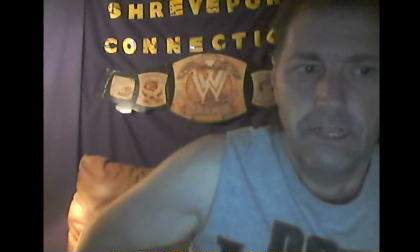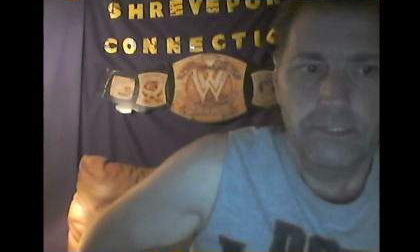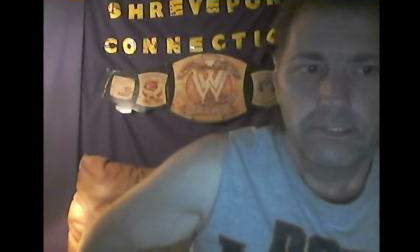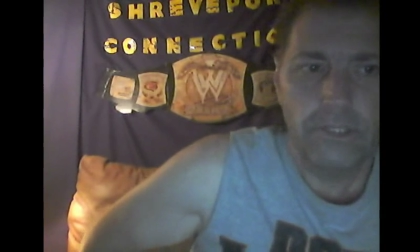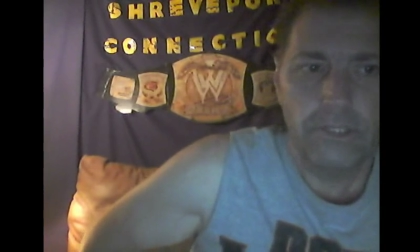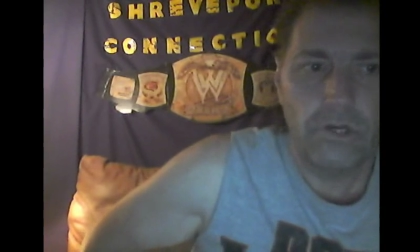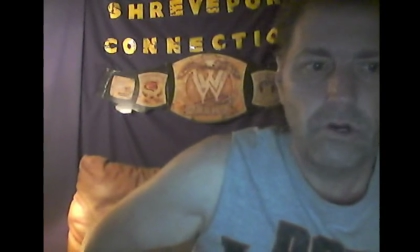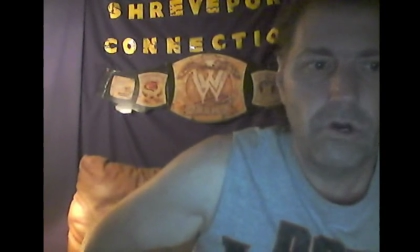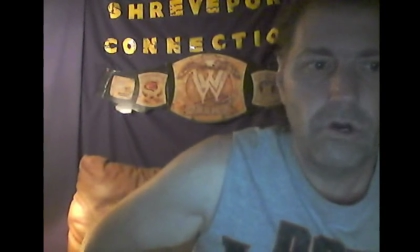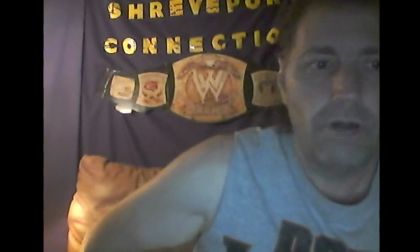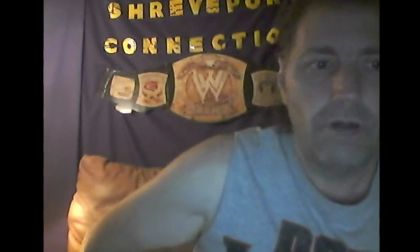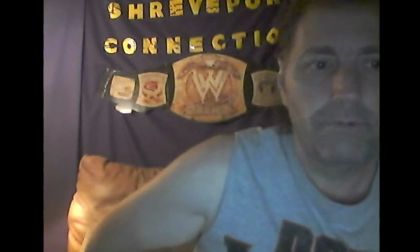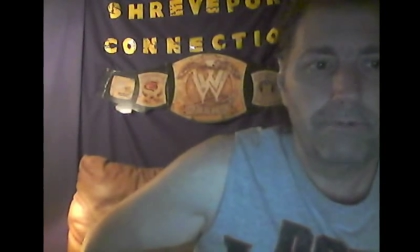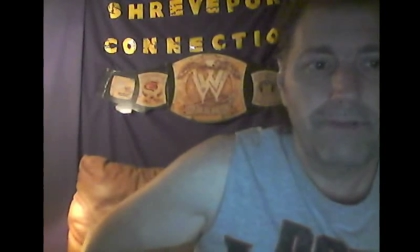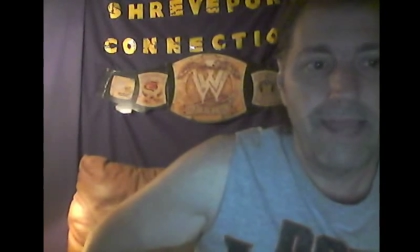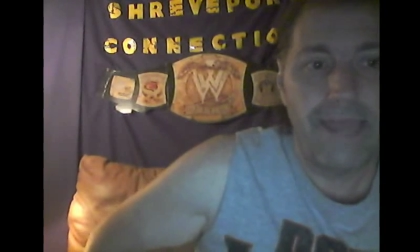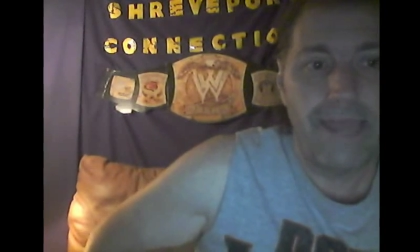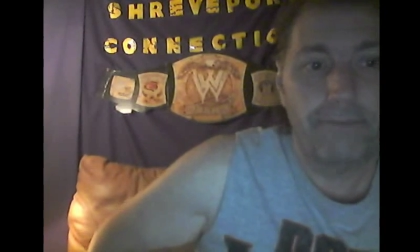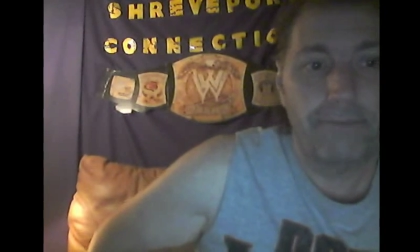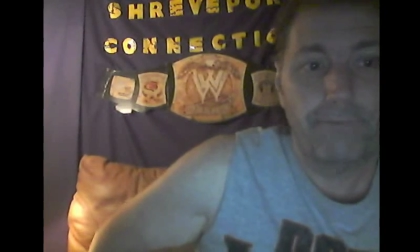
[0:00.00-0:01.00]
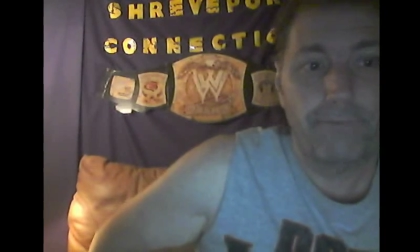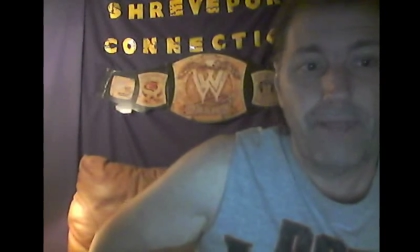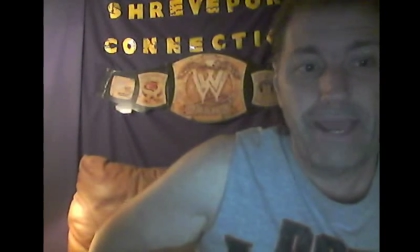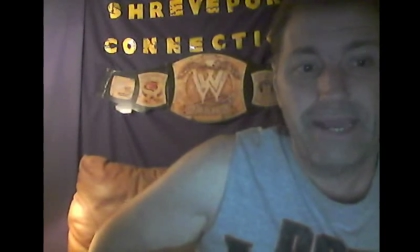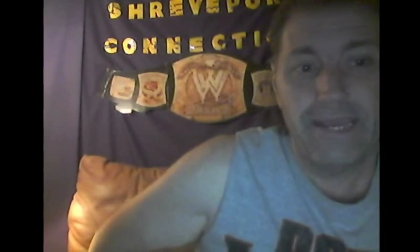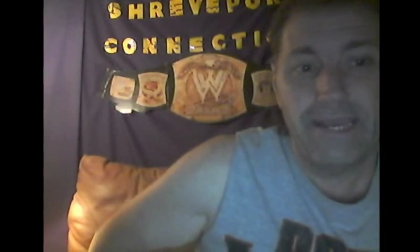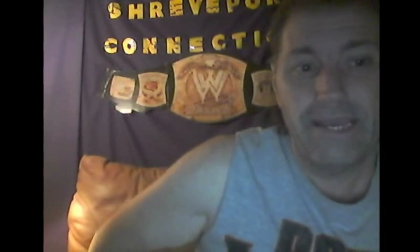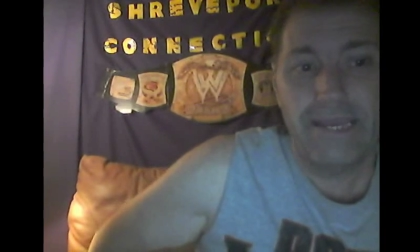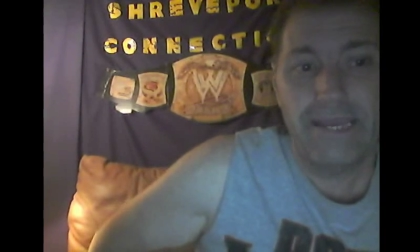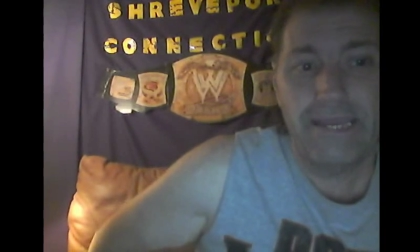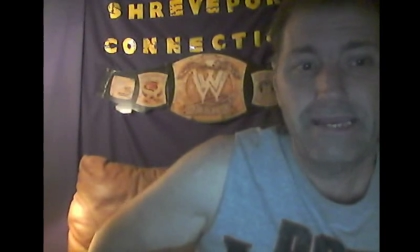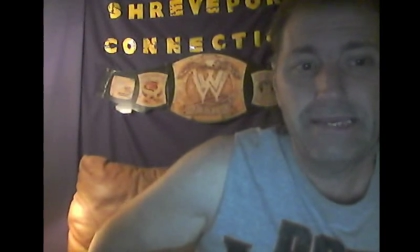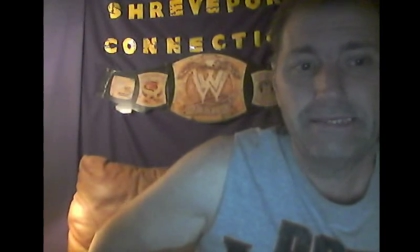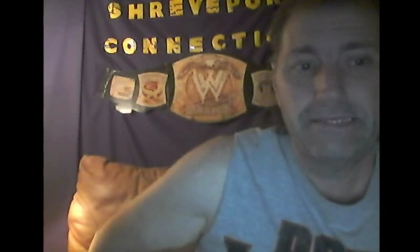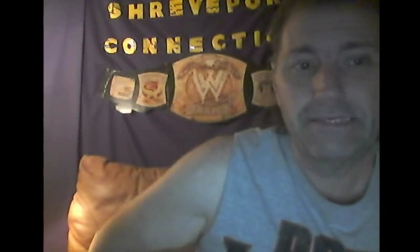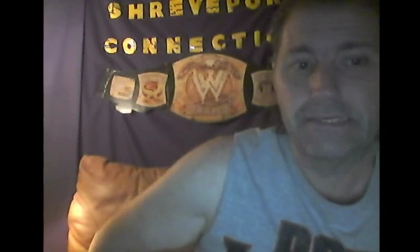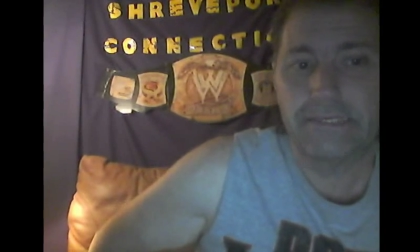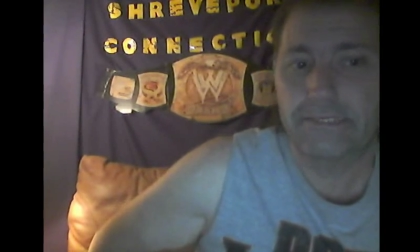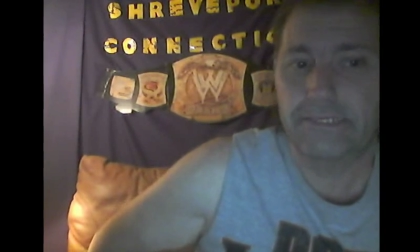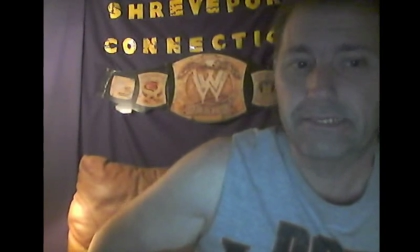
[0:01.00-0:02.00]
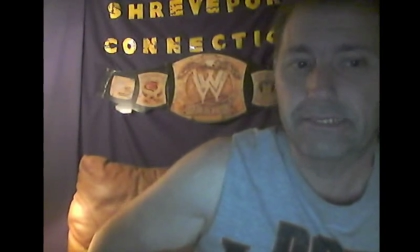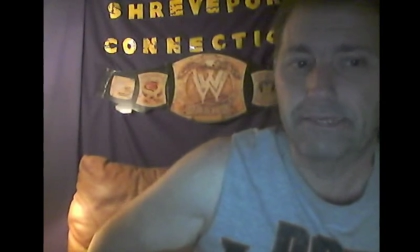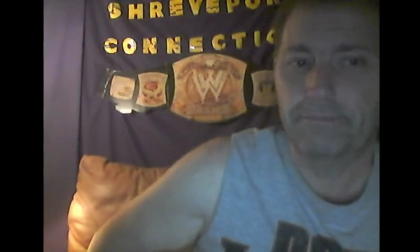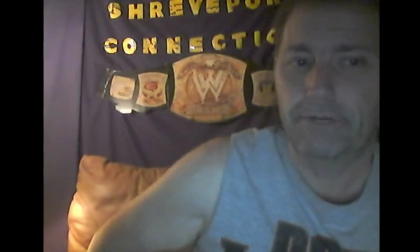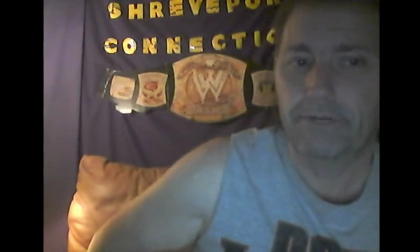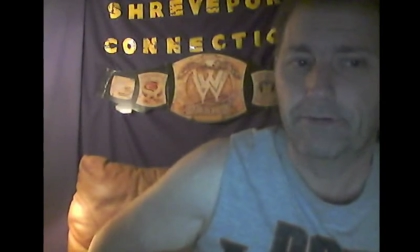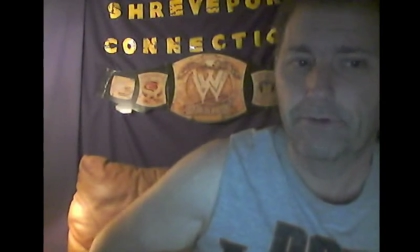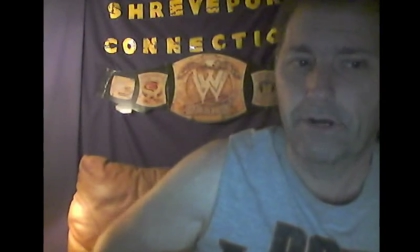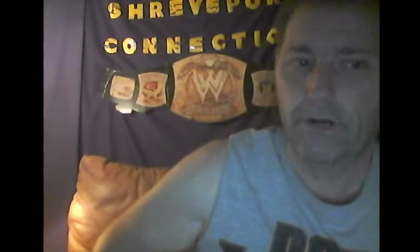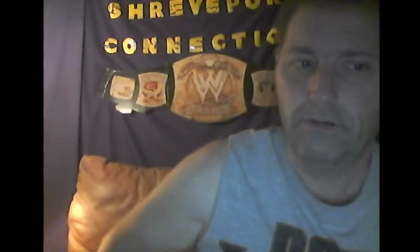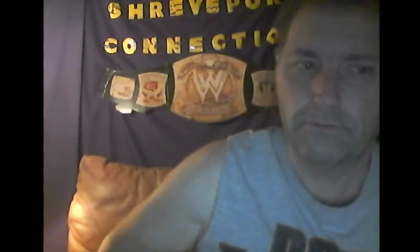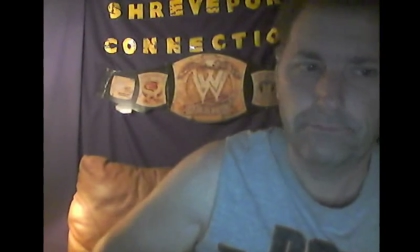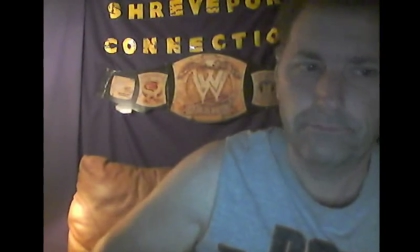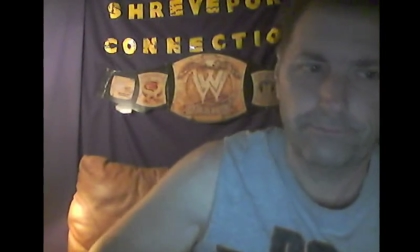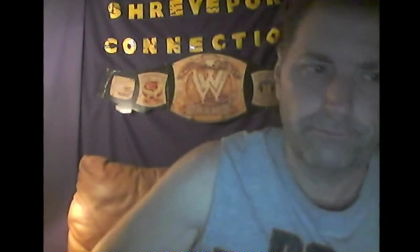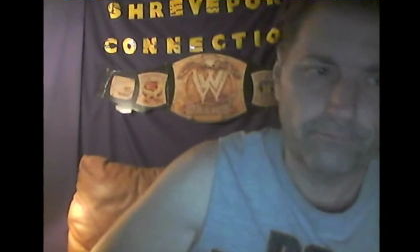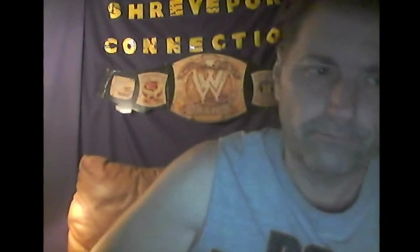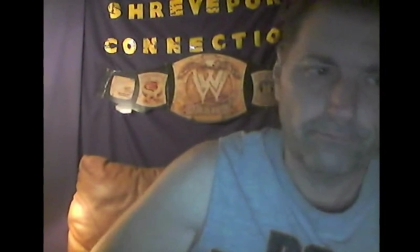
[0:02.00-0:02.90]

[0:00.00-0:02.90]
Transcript: So I'm glad it plays a similar role.